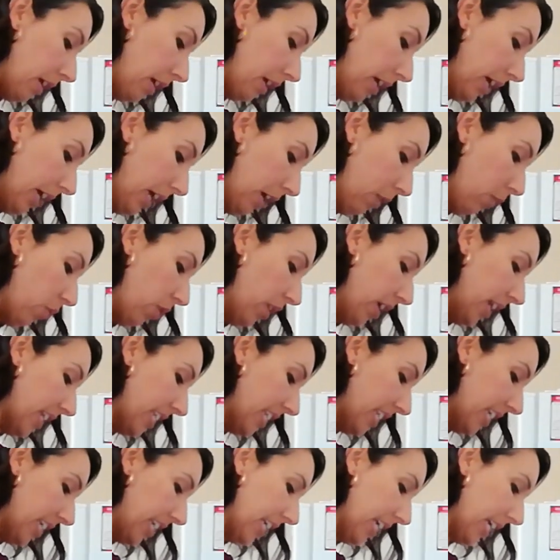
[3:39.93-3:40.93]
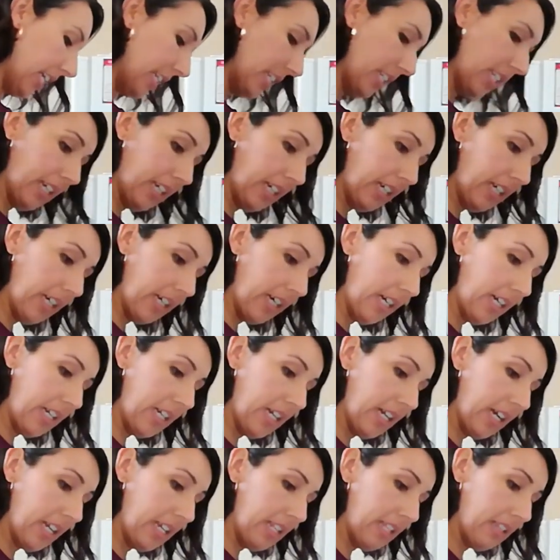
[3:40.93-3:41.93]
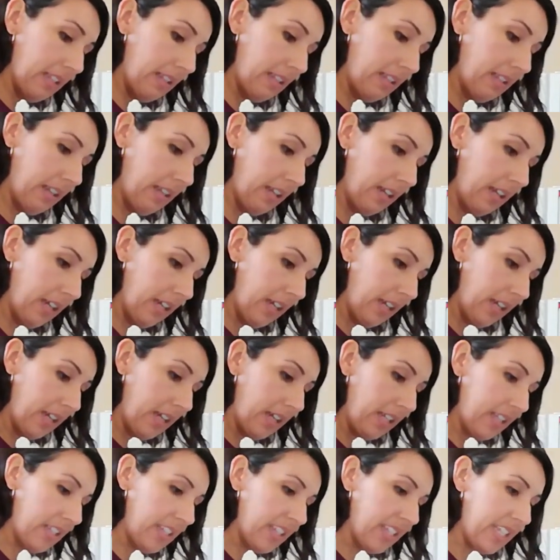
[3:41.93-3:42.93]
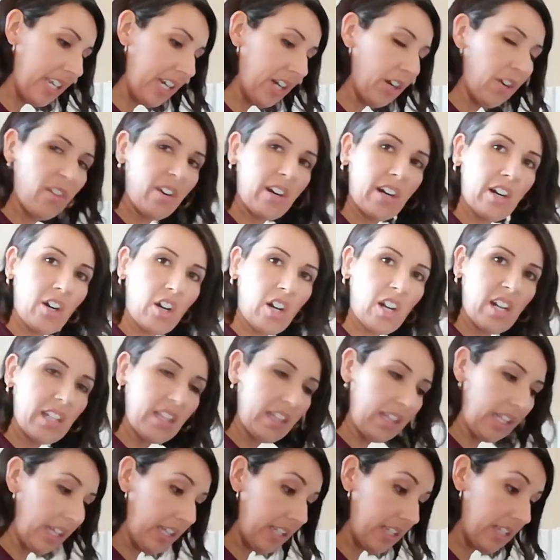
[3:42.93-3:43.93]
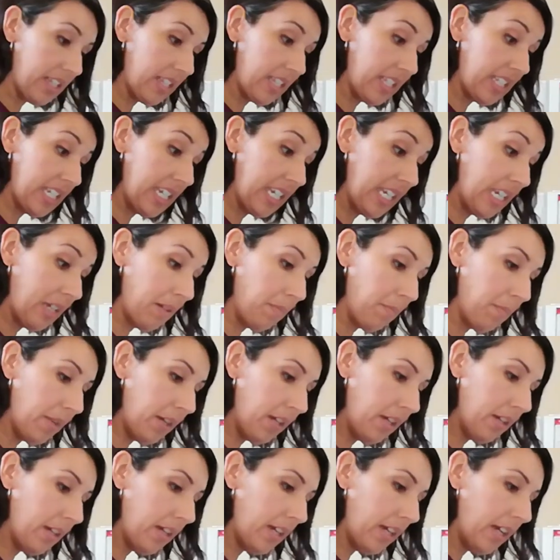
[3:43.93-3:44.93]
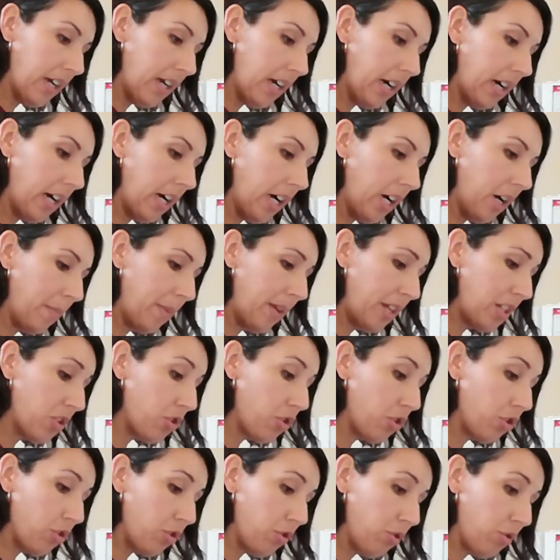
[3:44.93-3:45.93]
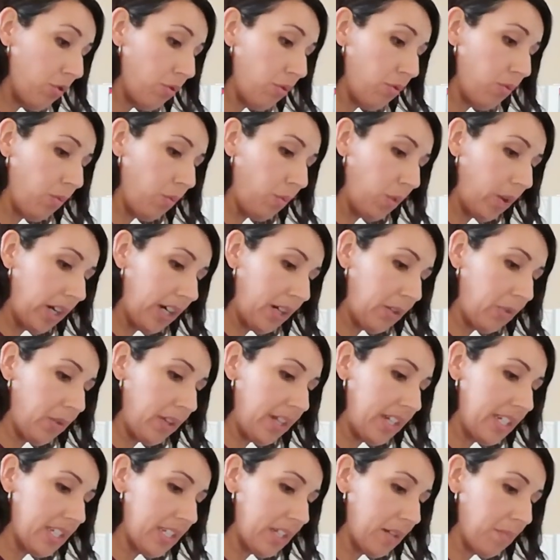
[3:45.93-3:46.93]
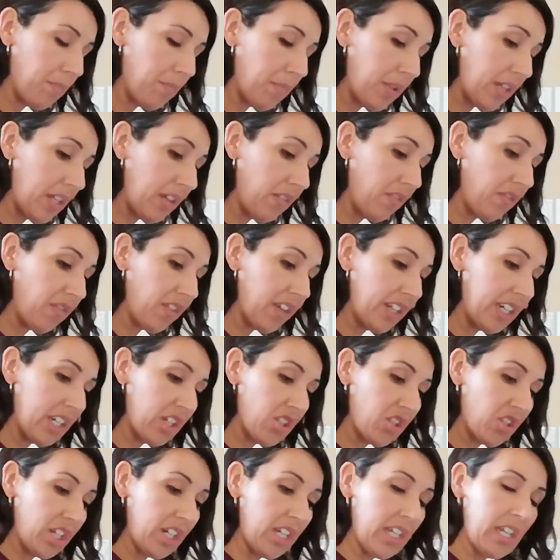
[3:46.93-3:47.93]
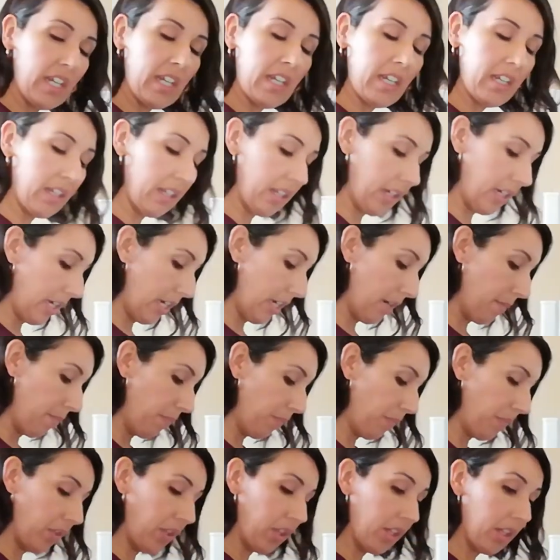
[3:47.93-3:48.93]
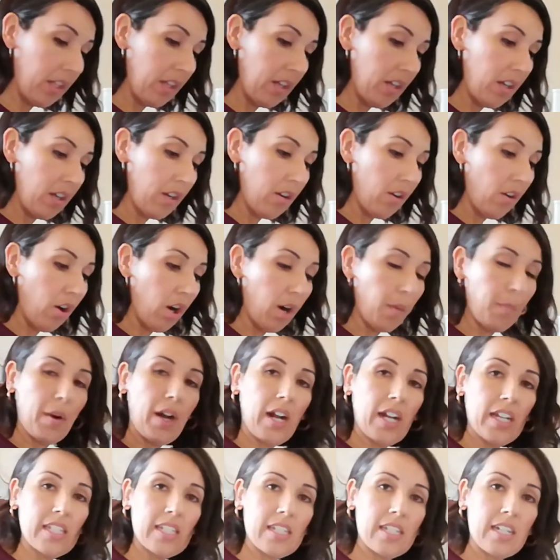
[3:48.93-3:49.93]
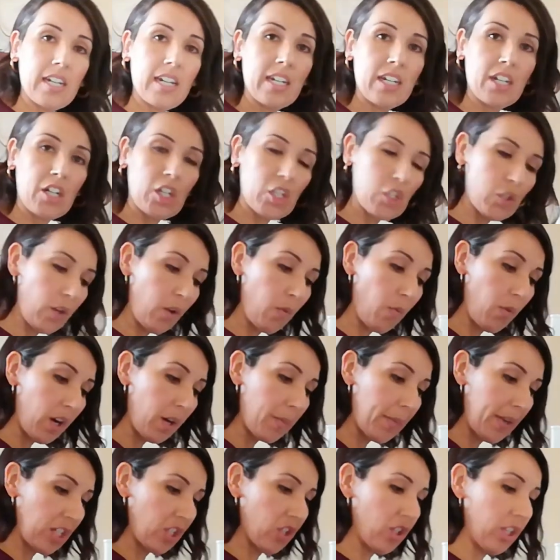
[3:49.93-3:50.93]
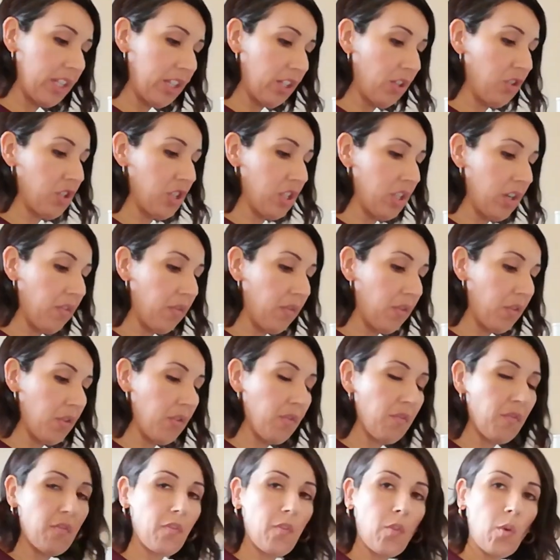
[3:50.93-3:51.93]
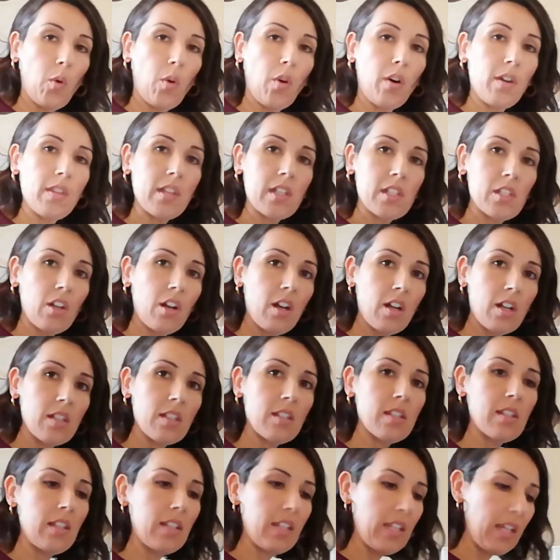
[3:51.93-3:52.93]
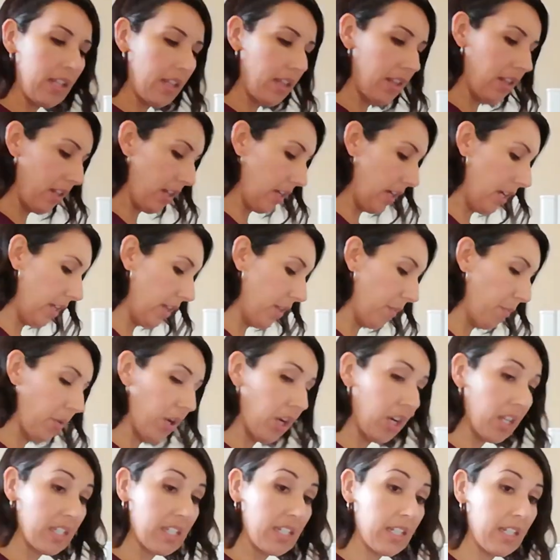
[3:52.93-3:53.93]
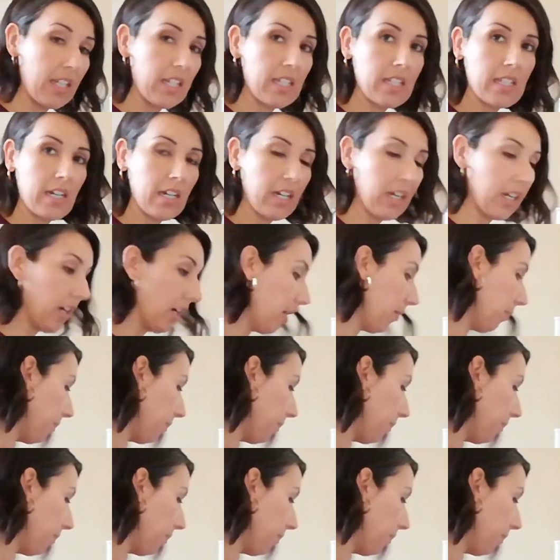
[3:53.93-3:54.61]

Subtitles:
I want it to get a nice sear and not like steam. And two, we're going to be finishing our pasta in here, so I want to make sure that there's enough room for the sauce and then the pasta that's going to come